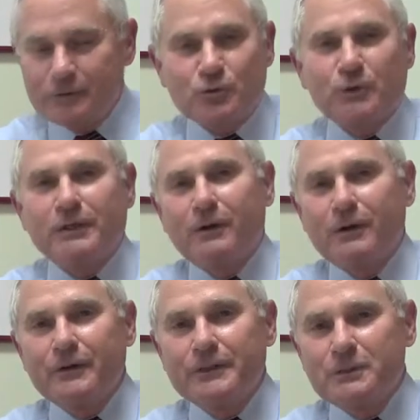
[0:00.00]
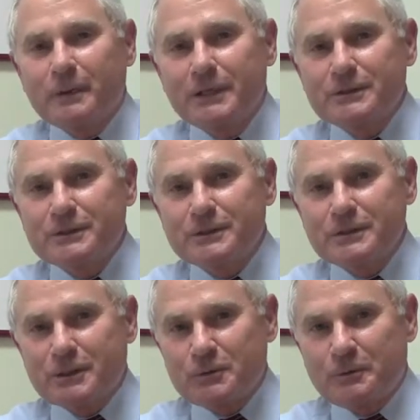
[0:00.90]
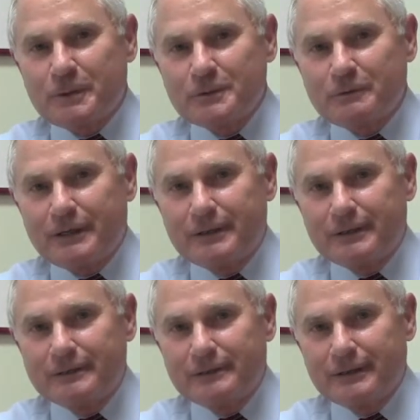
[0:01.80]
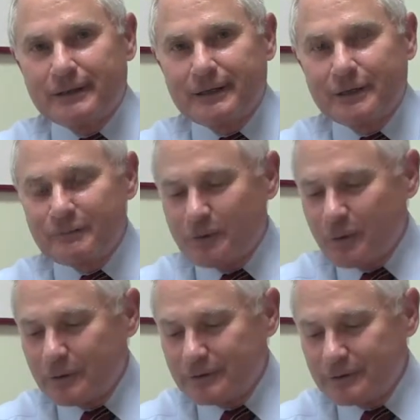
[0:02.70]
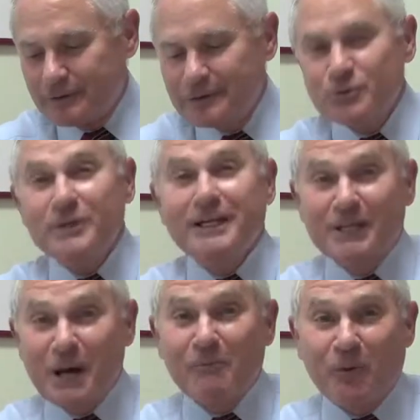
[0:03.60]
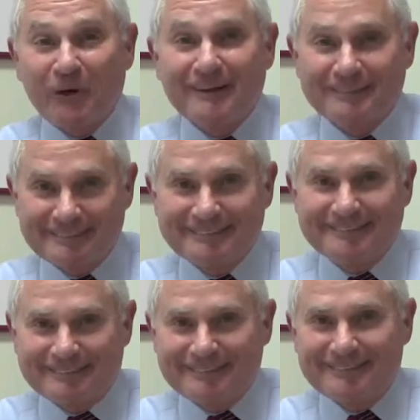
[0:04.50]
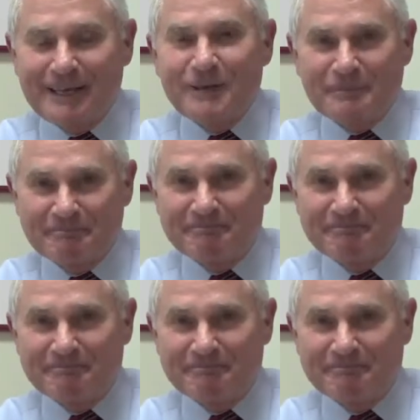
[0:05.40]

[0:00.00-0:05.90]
treat all these patients in Central Pennsylvania, and I look forward to treating a lot more. Thank you.